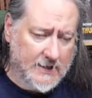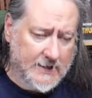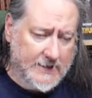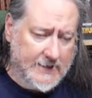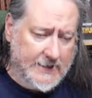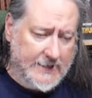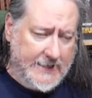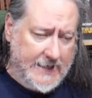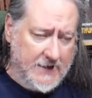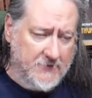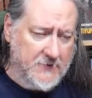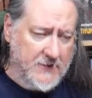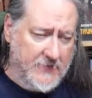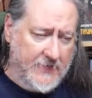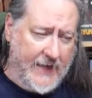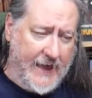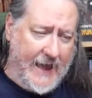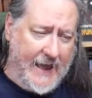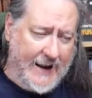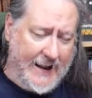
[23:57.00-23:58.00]
given
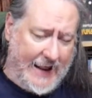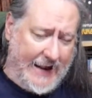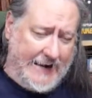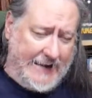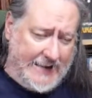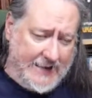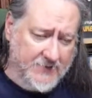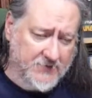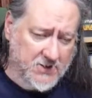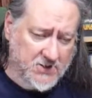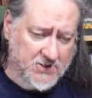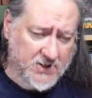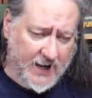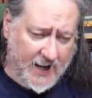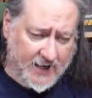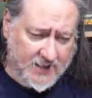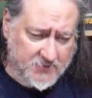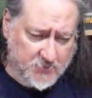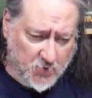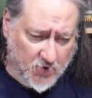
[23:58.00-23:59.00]
that and given
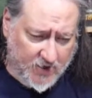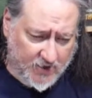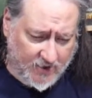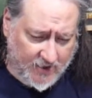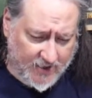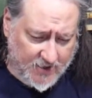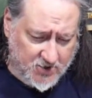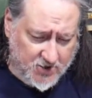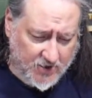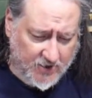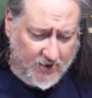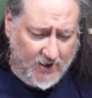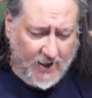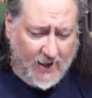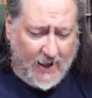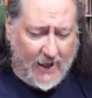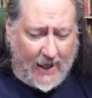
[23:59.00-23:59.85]
Jack's predilection,